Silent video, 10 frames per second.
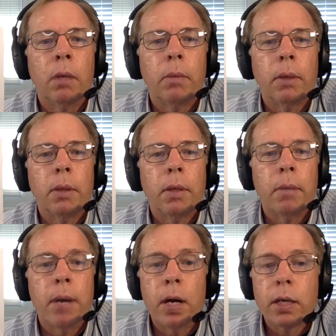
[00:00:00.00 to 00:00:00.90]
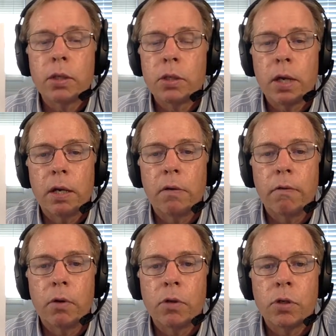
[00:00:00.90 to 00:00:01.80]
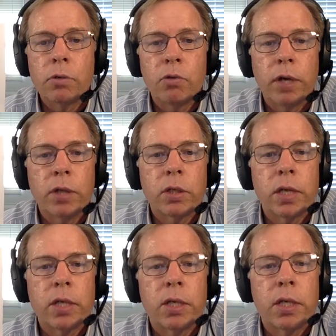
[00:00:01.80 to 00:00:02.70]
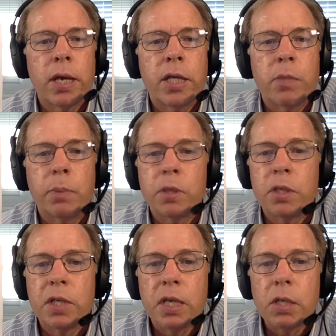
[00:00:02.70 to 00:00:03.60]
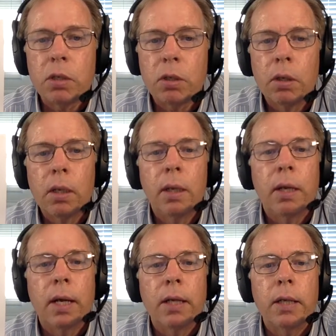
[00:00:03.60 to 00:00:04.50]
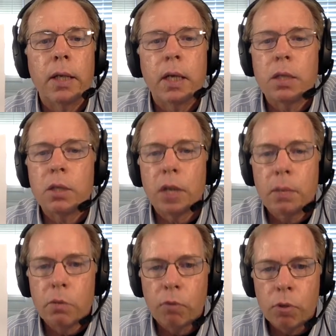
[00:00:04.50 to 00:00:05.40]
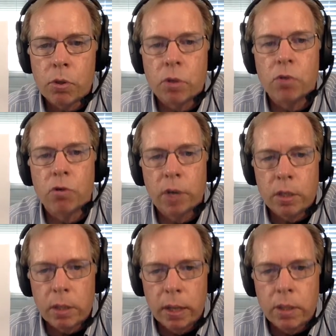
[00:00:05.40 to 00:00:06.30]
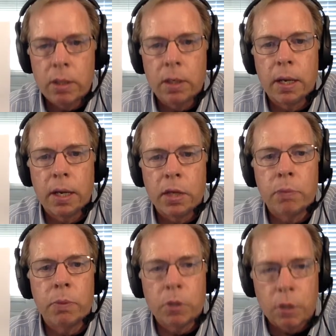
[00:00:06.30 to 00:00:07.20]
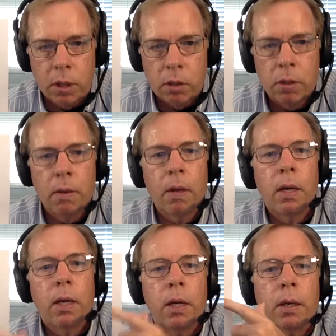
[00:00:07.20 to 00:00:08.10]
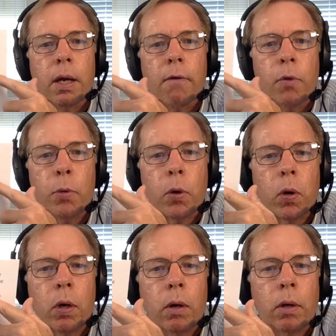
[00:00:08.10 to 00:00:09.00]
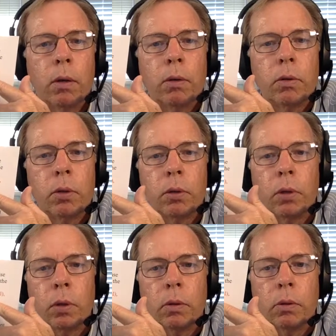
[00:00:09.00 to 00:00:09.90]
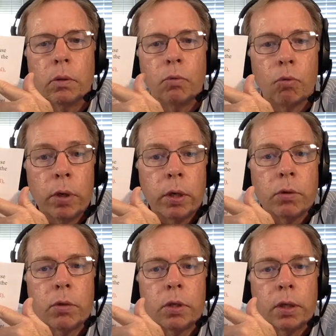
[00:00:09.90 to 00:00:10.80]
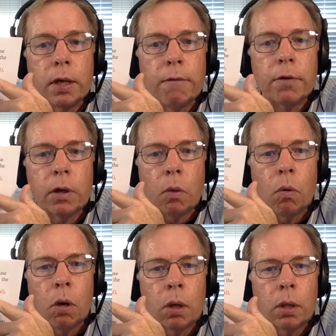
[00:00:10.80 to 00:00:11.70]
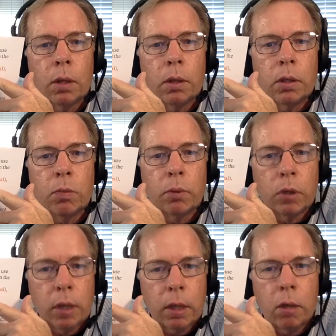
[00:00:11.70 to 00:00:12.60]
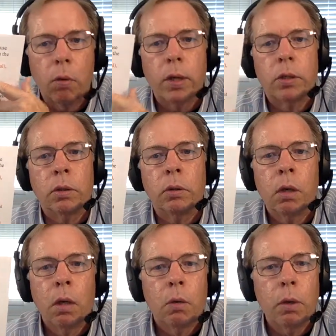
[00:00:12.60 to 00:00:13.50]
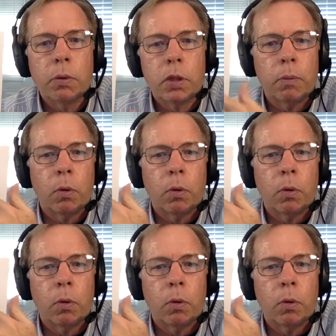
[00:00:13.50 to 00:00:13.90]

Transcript: But the American Standard Version translates it as beseech, and the King James Version translates it as beseech. Now, if we were going to do a real significant work in this particular question, we would simply